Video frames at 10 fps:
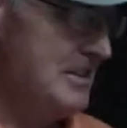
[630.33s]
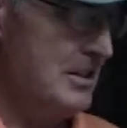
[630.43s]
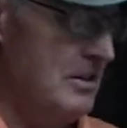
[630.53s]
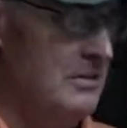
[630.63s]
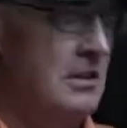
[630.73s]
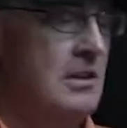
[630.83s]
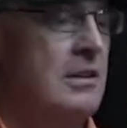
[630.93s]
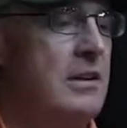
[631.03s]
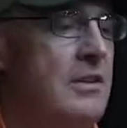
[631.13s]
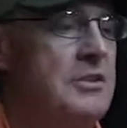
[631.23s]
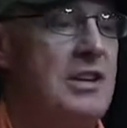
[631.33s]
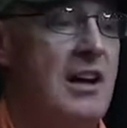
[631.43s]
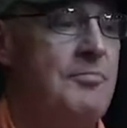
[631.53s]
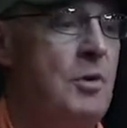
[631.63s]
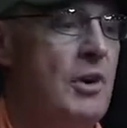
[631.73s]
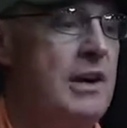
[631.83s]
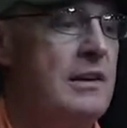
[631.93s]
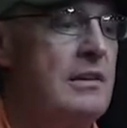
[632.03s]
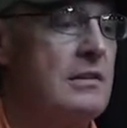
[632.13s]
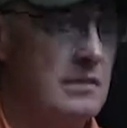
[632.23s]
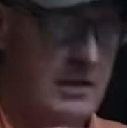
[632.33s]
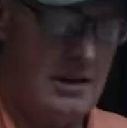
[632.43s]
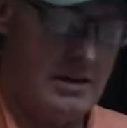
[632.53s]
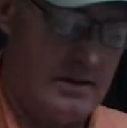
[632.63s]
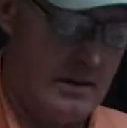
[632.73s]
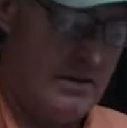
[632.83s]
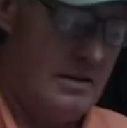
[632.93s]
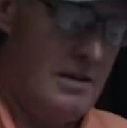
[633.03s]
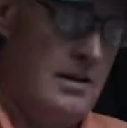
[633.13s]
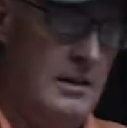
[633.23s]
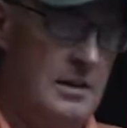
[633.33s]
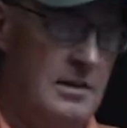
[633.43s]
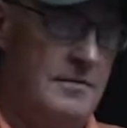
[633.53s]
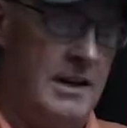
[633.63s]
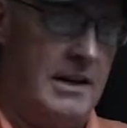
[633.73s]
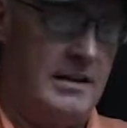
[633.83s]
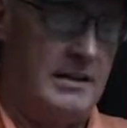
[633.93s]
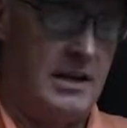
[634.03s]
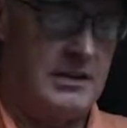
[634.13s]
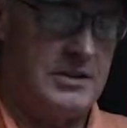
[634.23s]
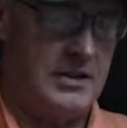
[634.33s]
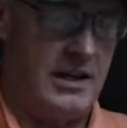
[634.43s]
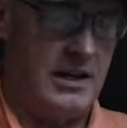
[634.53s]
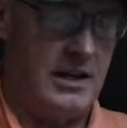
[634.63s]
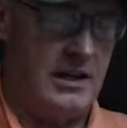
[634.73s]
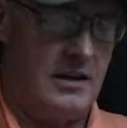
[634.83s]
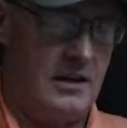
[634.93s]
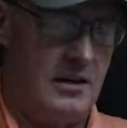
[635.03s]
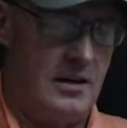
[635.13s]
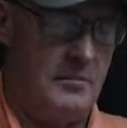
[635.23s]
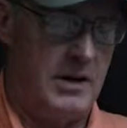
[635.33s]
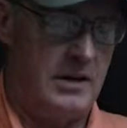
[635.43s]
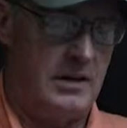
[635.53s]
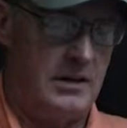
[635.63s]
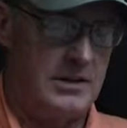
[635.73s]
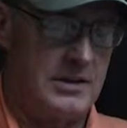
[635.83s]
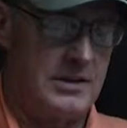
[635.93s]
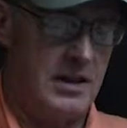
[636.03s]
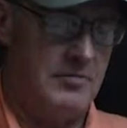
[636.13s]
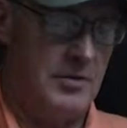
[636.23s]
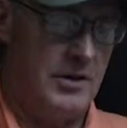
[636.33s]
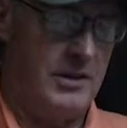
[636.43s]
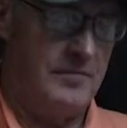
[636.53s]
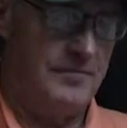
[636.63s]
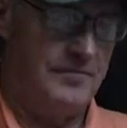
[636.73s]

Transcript: So another soft point. If I could cut straight, that'd look a lot better as a soft point.